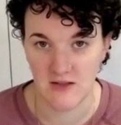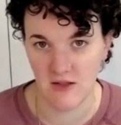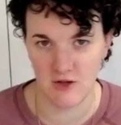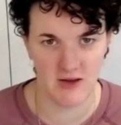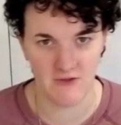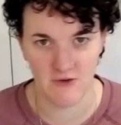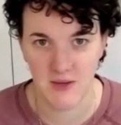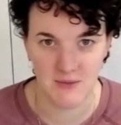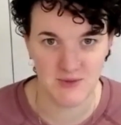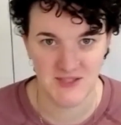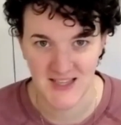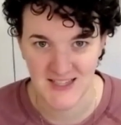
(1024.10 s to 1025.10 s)
and they'll never be
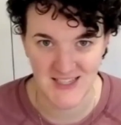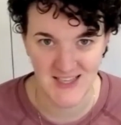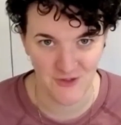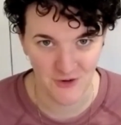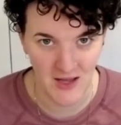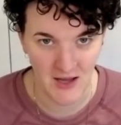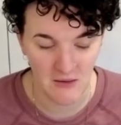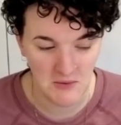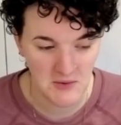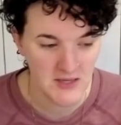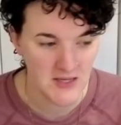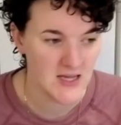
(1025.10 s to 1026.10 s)
able to get together
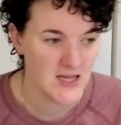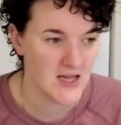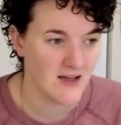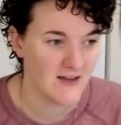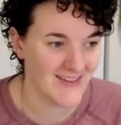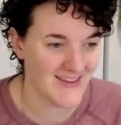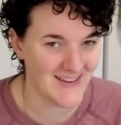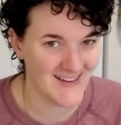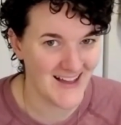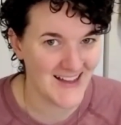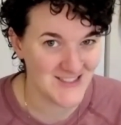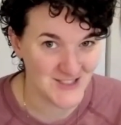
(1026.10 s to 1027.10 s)
now, like
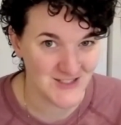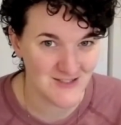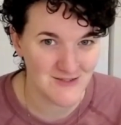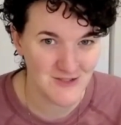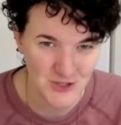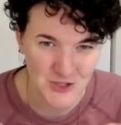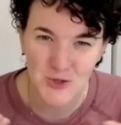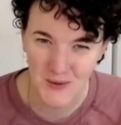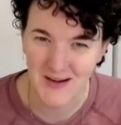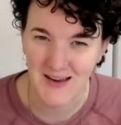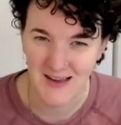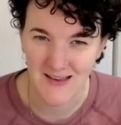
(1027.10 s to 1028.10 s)
as a
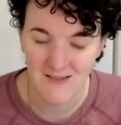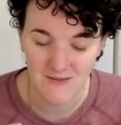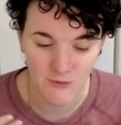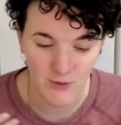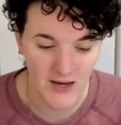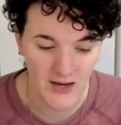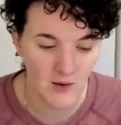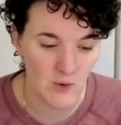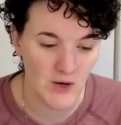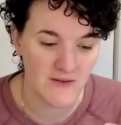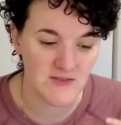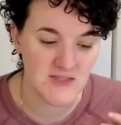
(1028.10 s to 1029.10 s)
shortcut, right?
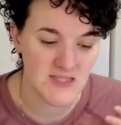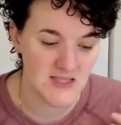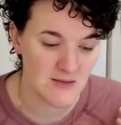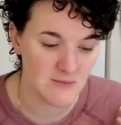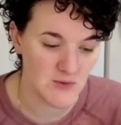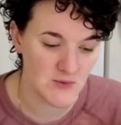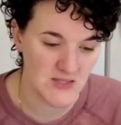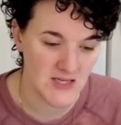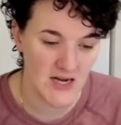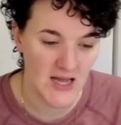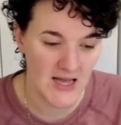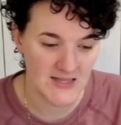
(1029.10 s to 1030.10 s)
Or I've seen them use
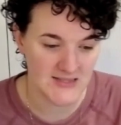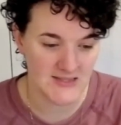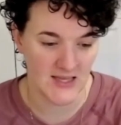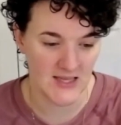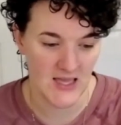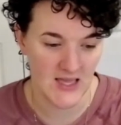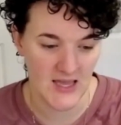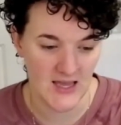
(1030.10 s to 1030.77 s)
it as like